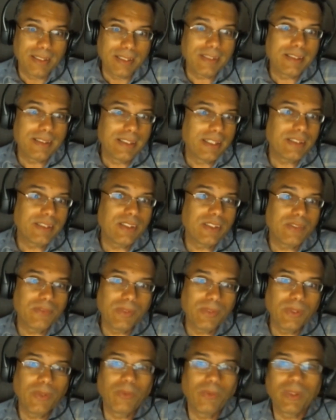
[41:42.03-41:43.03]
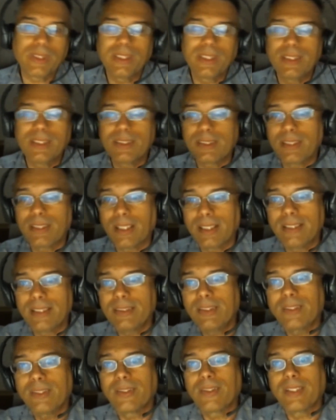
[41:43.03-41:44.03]
this deja vu, what this
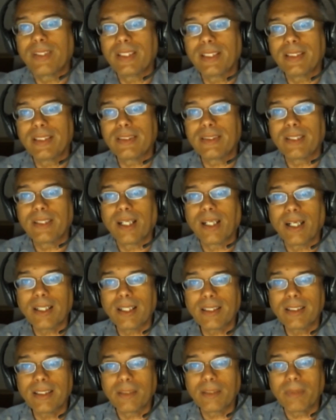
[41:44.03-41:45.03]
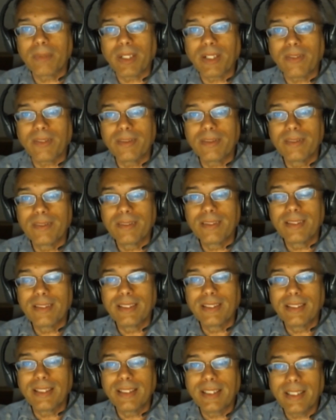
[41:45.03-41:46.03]
listener is talking about,
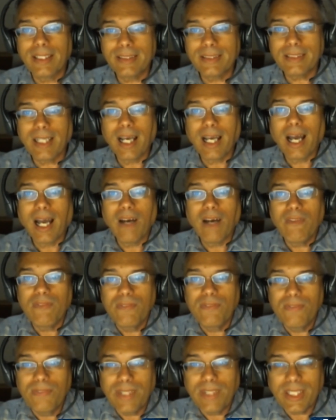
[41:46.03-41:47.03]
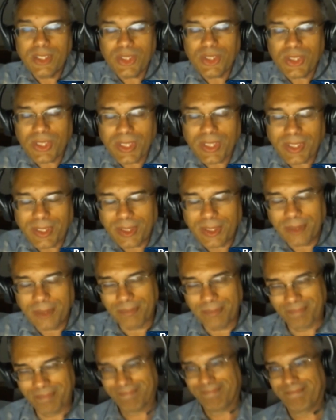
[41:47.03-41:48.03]
is a vision.
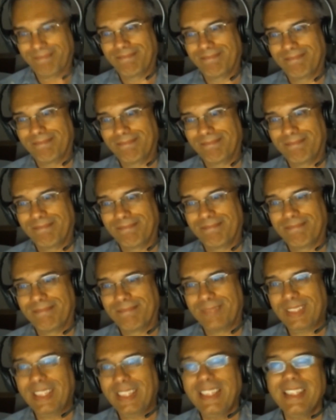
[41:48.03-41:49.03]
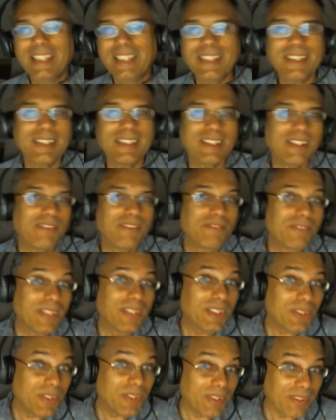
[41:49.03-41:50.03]
See, this is a
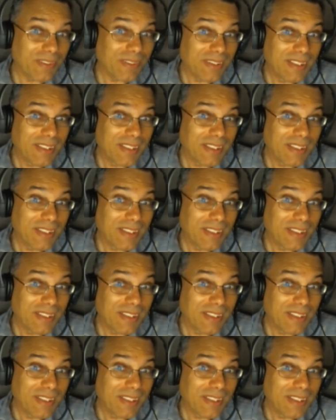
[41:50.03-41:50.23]
vision.